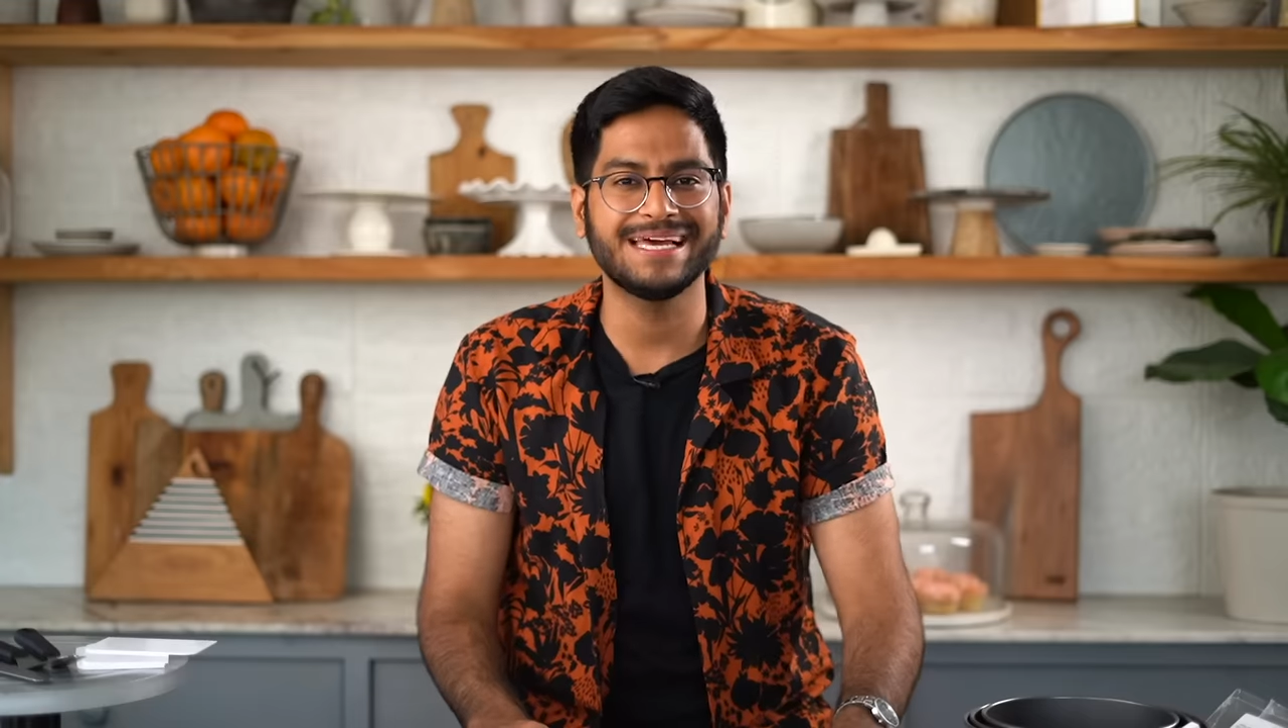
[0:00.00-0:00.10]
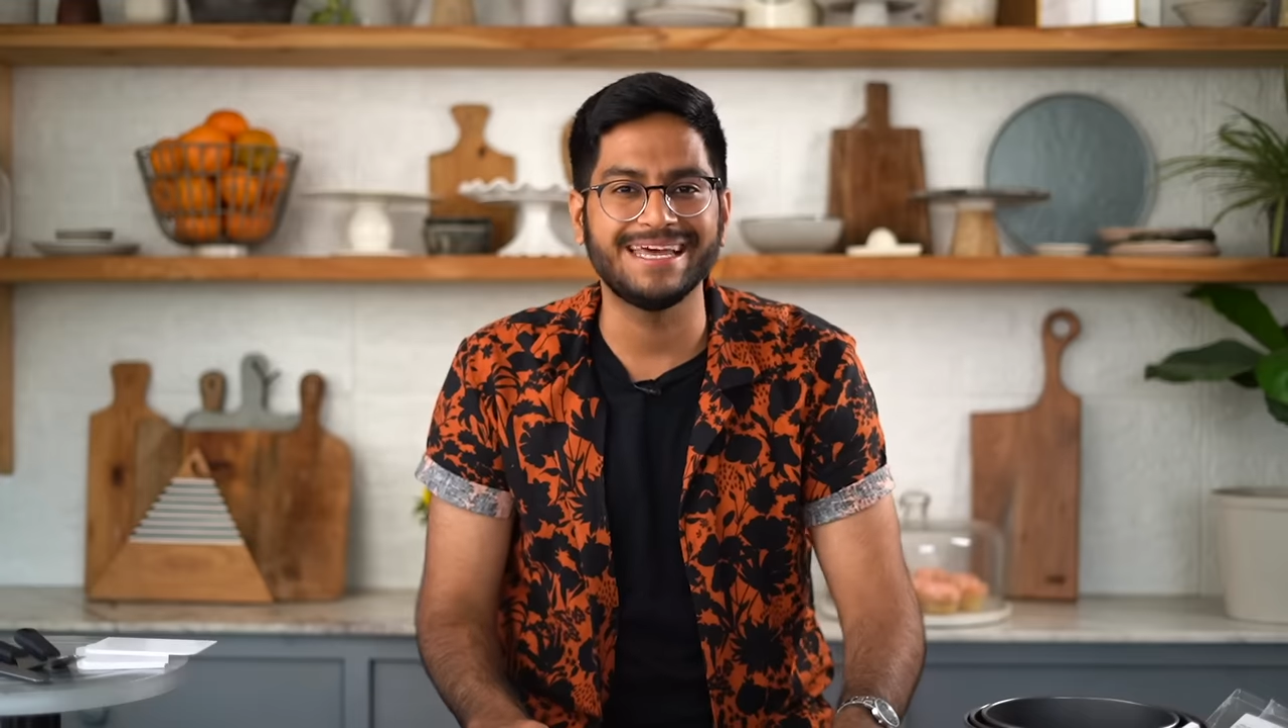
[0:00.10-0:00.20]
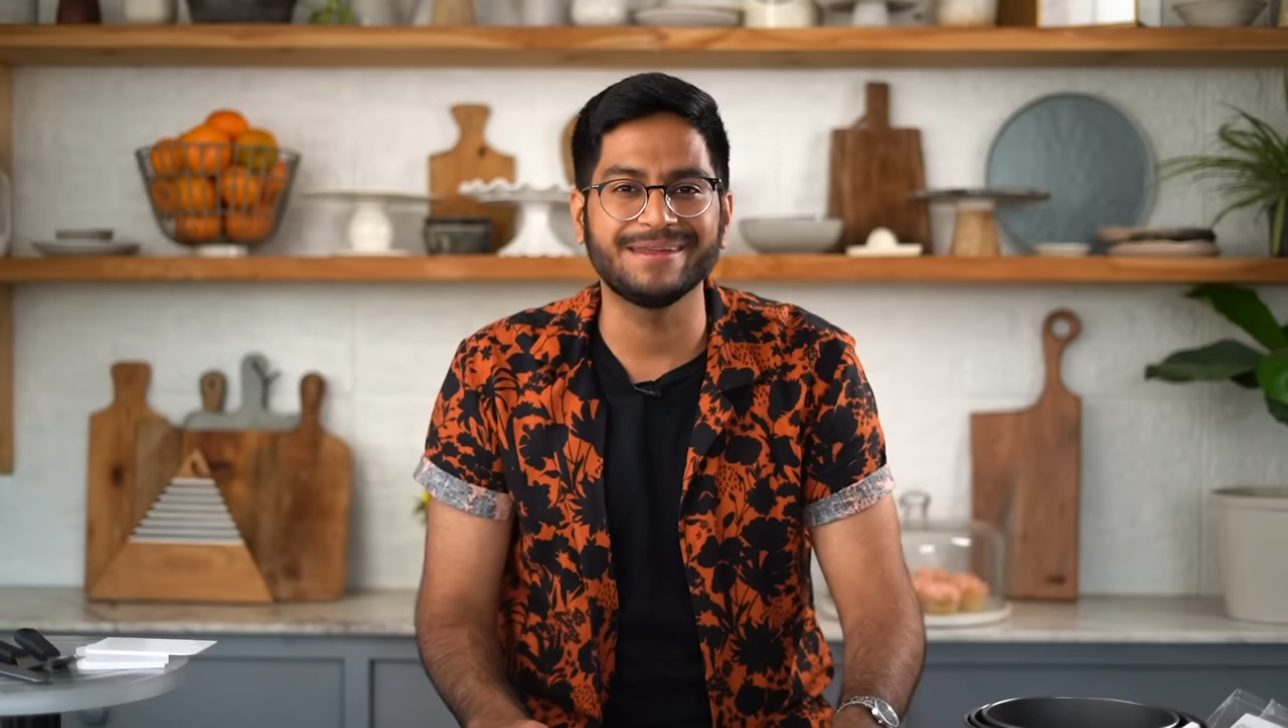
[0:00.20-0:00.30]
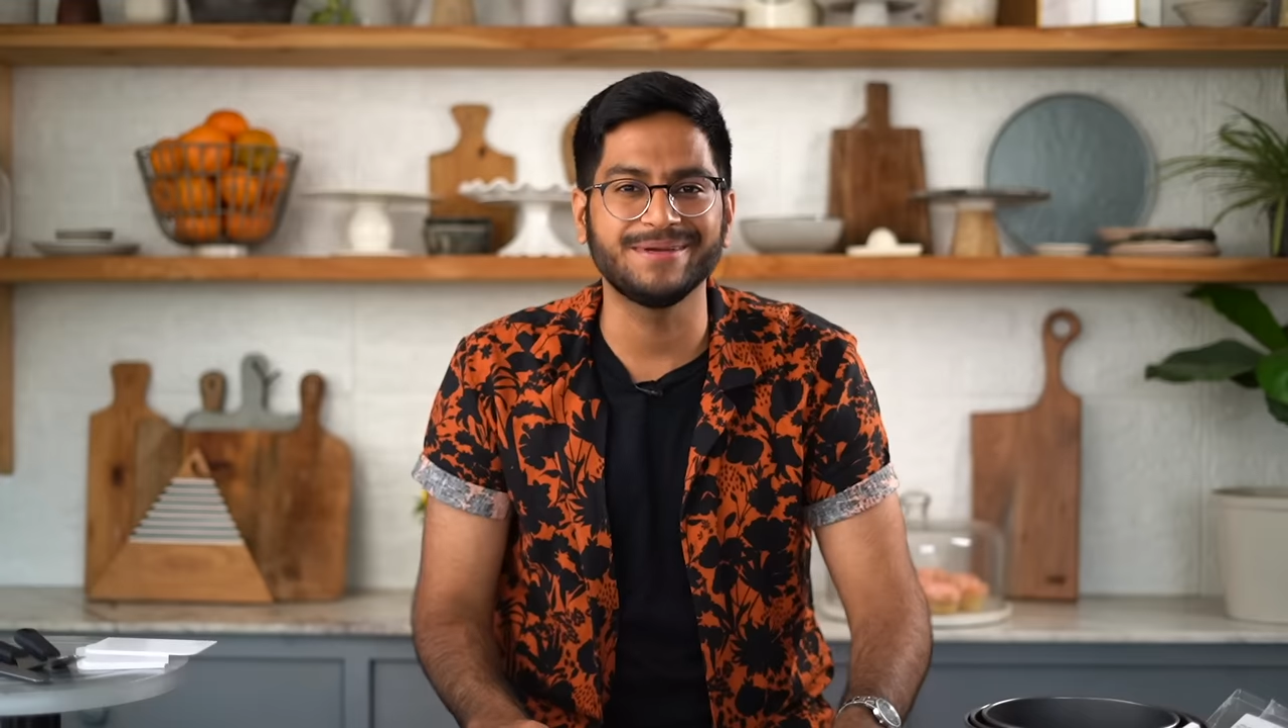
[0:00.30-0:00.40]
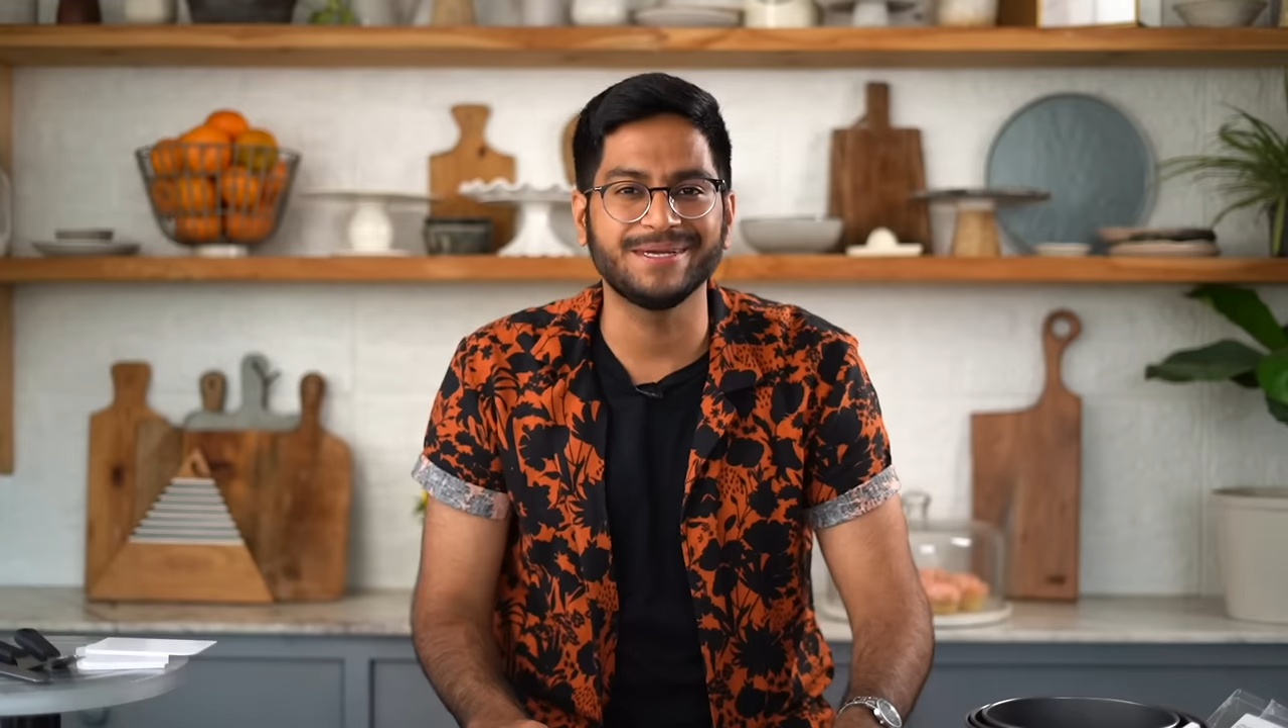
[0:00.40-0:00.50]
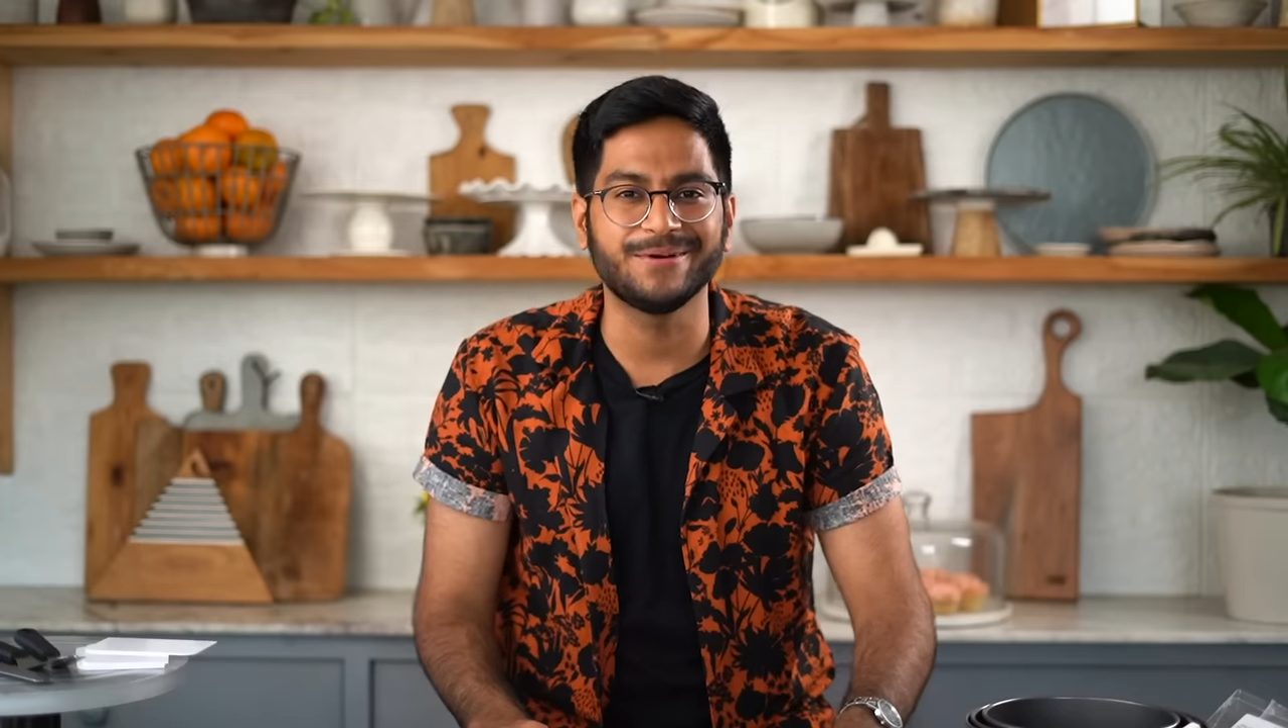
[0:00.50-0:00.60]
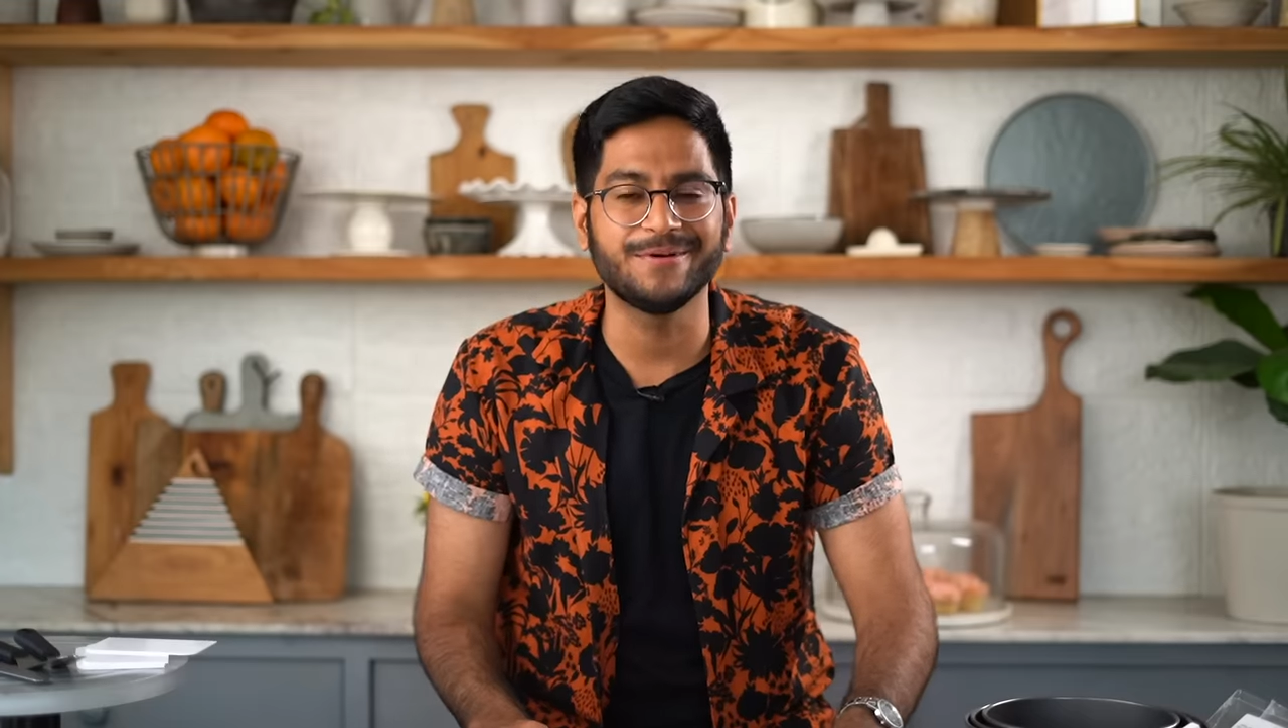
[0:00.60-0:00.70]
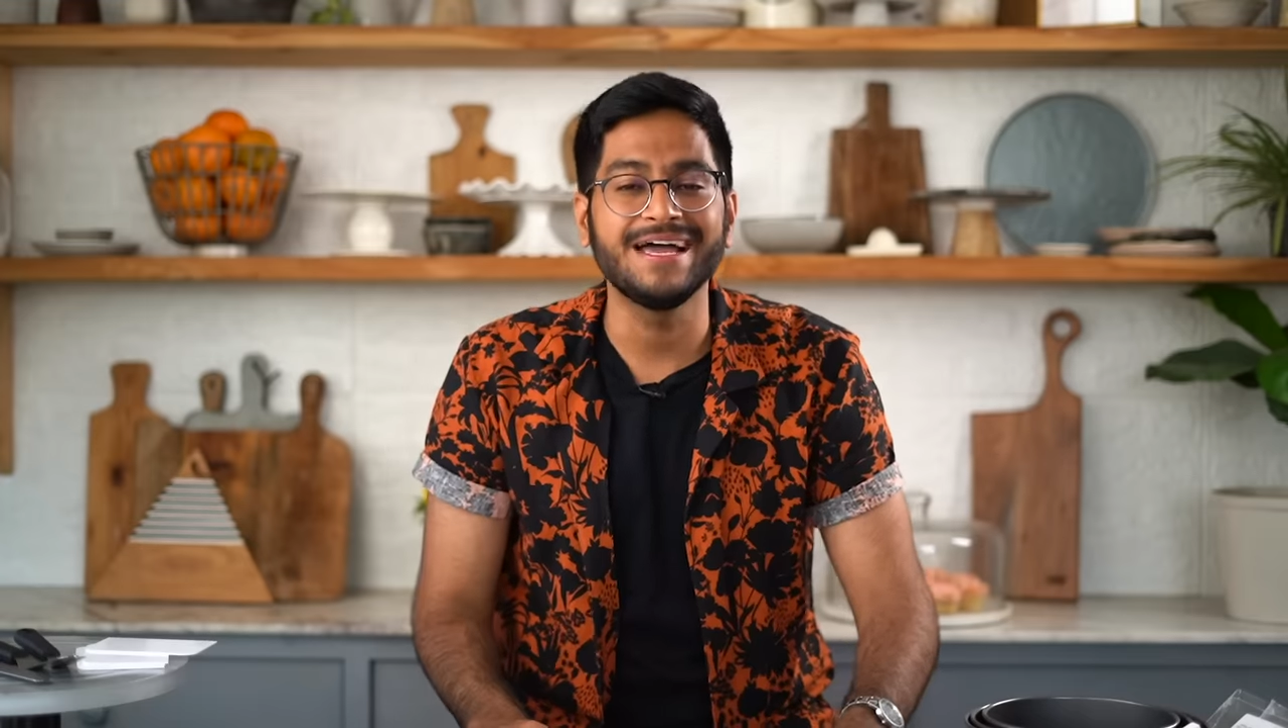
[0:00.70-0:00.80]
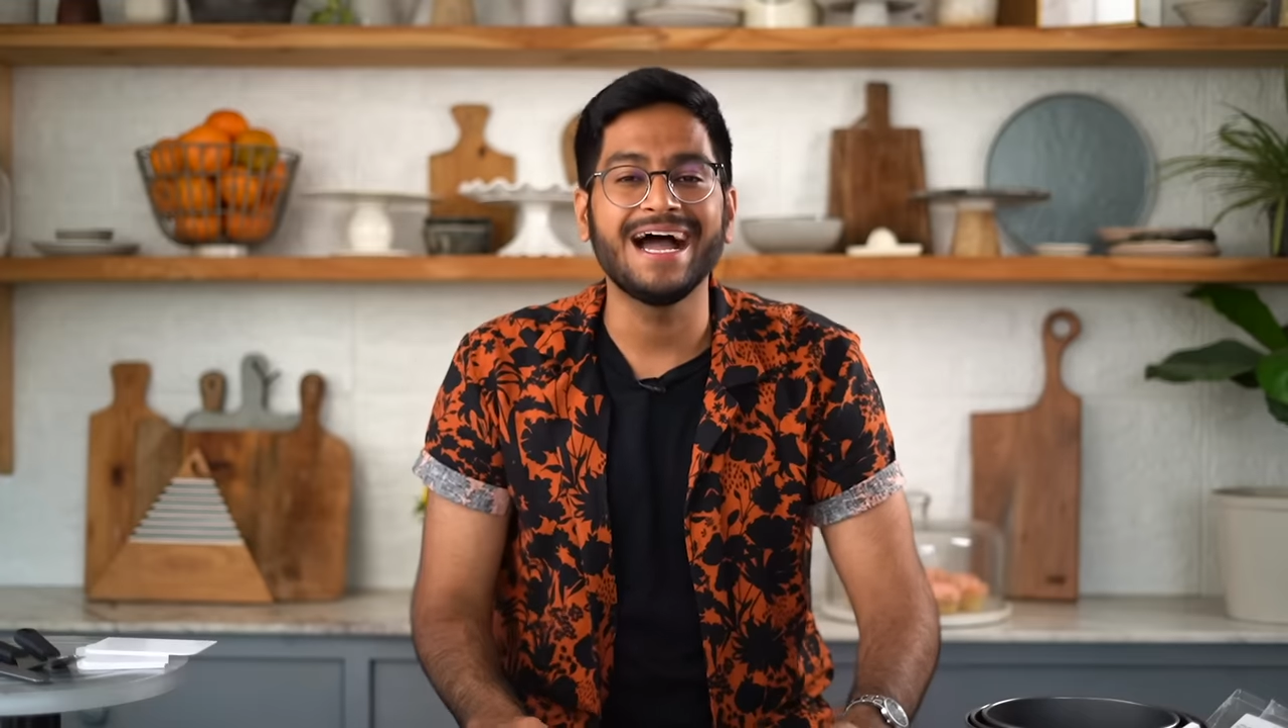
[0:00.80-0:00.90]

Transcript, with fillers: let me know.